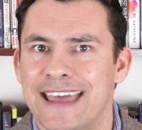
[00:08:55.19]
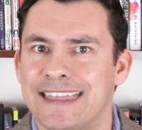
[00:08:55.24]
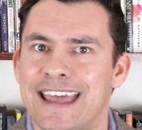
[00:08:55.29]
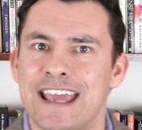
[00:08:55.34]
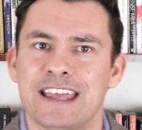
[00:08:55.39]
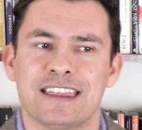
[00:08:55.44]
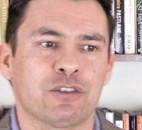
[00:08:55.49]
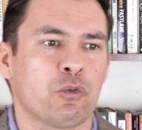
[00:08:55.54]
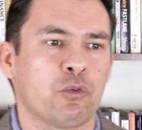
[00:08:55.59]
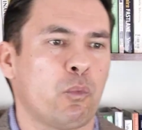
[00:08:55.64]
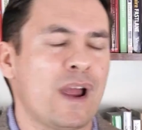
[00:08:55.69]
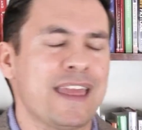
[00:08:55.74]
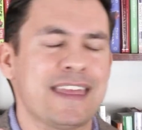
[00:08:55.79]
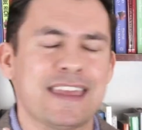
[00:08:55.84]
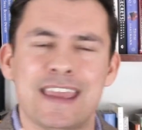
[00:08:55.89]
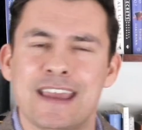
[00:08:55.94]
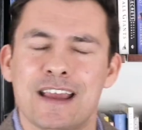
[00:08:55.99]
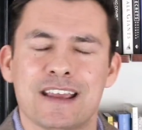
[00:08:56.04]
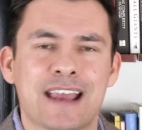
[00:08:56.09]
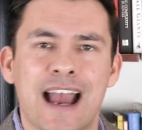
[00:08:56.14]
They, the
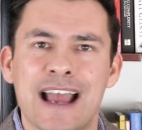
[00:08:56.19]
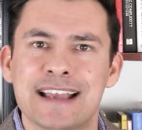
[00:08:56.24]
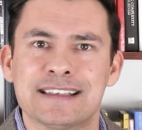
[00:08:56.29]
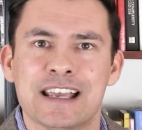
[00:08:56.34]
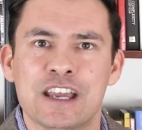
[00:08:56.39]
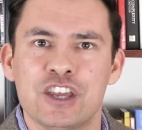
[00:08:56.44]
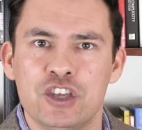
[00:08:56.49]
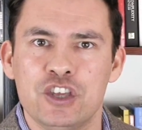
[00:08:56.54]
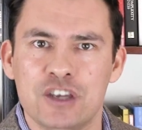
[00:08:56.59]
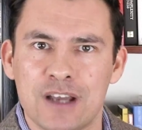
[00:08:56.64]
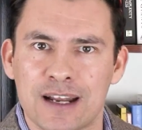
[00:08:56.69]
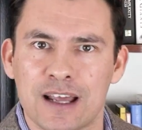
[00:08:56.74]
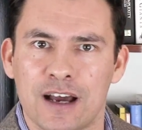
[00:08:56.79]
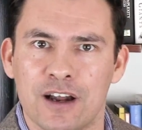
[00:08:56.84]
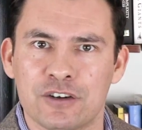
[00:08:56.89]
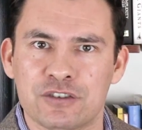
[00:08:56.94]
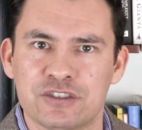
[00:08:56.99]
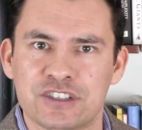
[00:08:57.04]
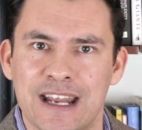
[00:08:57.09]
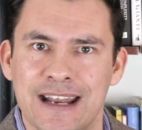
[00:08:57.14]
way guys, you got to
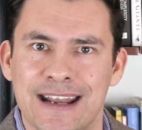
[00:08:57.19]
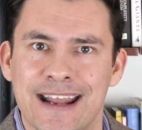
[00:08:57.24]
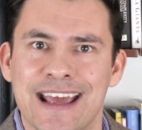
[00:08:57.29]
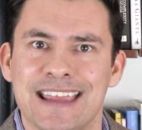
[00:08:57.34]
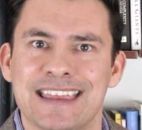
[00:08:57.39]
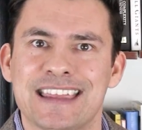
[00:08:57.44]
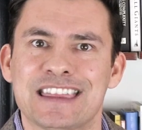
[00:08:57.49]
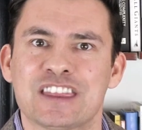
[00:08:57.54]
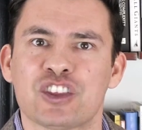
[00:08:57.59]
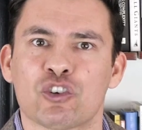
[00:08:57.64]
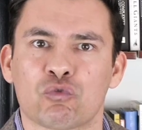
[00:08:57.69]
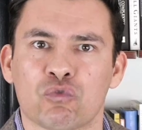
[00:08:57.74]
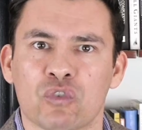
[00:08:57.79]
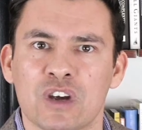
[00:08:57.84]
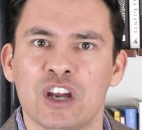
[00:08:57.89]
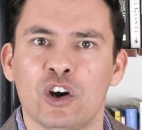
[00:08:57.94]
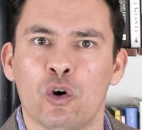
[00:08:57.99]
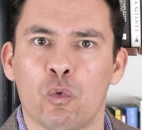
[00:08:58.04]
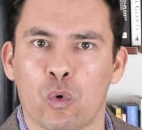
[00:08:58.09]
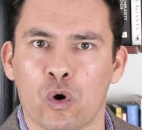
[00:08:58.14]
understand that the
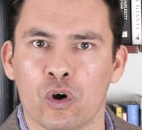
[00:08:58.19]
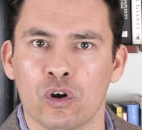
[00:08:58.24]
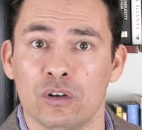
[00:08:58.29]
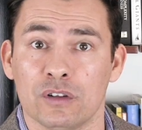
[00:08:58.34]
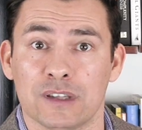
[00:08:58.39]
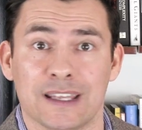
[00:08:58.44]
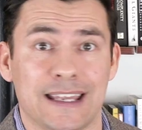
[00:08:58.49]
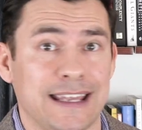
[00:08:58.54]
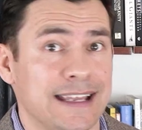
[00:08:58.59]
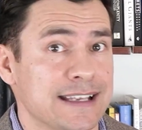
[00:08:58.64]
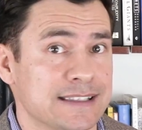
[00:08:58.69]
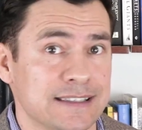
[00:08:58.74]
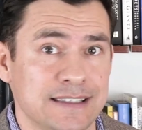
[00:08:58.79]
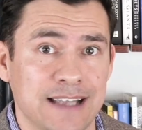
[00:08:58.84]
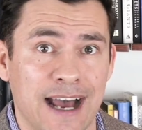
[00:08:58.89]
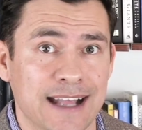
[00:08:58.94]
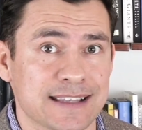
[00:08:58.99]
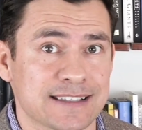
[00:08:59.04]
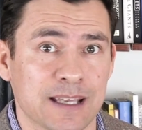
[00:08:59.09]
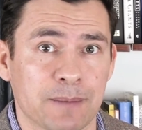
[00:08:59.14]
real world is
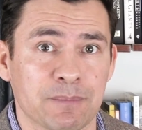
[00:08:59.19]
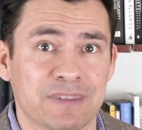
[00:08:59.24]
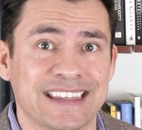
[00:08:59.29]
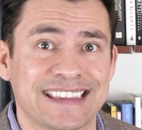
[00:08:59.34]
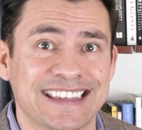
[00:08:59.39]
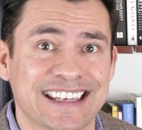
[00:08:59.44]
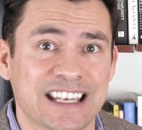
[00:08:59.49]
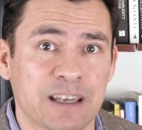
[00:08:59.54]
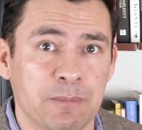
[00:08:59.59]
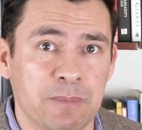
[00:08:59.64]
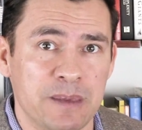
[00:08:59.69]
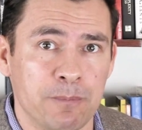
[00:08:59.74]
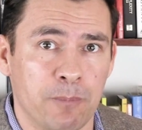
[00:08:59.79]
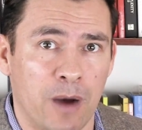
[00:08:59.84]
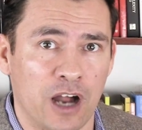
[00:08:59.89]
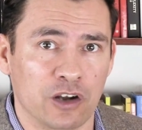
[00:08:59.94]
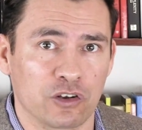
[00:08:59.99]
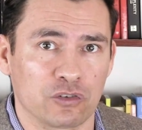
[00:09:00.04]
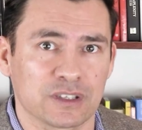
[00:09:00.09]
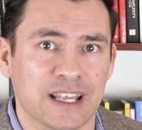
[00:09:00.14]
not something that can be
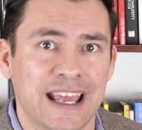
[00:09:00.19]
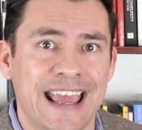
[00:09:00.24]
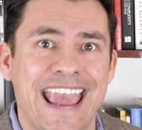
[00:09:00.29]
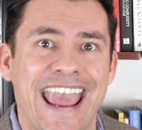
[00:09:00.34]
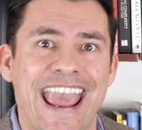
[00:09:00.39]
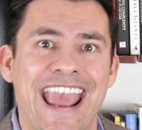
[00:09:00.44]
modeled.